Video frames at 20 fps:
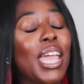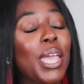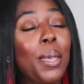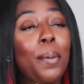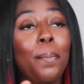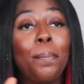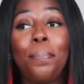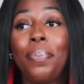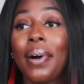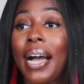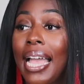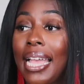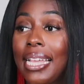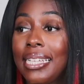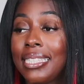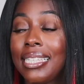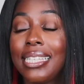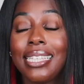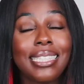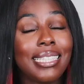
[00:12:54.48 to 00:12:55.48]
It
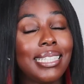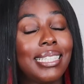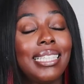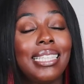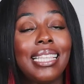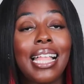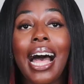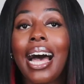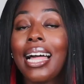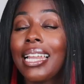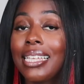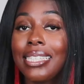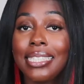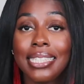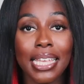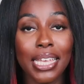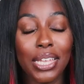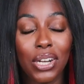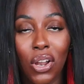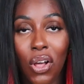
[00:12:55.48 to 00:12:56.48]
bites. It's not
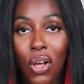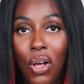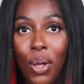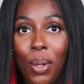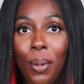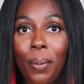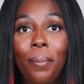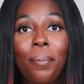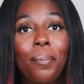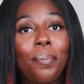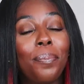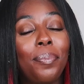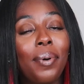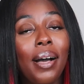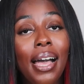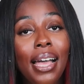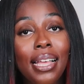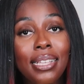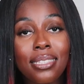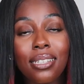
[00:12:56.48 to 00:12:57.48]
easy at all.
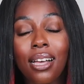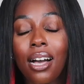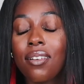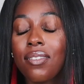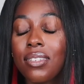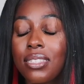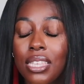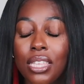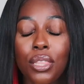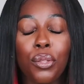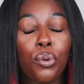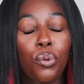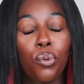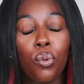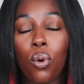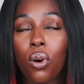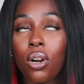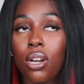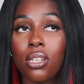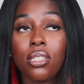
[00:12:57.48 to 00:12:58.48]
But obviously the
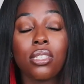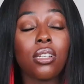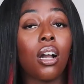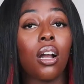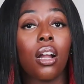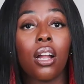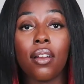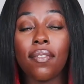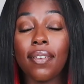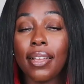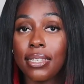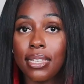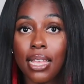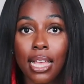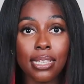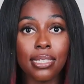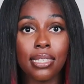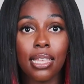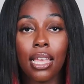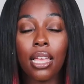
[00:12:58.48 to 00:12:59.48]
rewards are
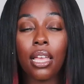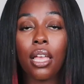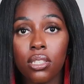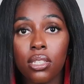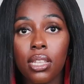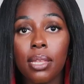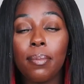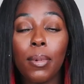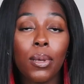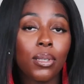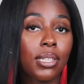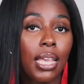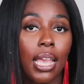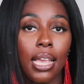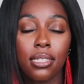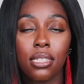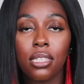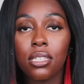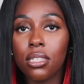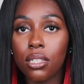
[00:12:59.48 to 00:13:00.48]
fantastic. In most
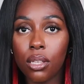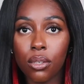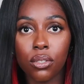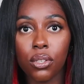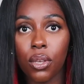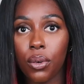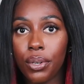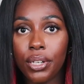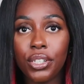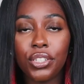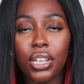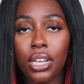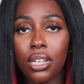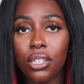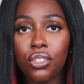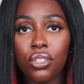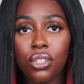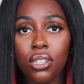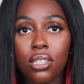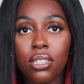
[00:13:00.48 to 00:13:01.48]
cases, those coding
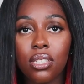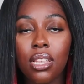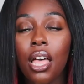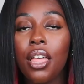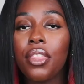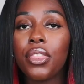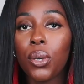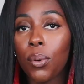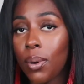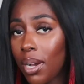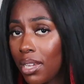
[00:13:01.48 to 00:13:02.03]
challenges, the